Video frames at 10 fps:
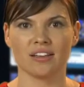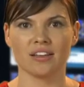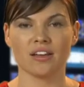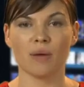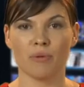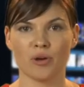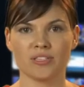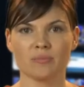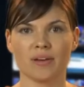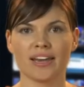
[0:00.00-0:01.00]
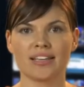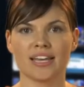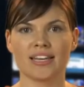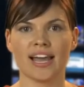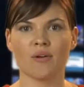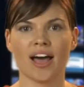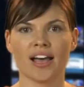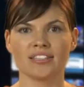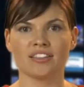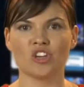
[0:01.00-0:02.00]
College Women's Sailor of the
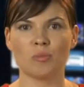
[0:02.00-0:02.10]
Year,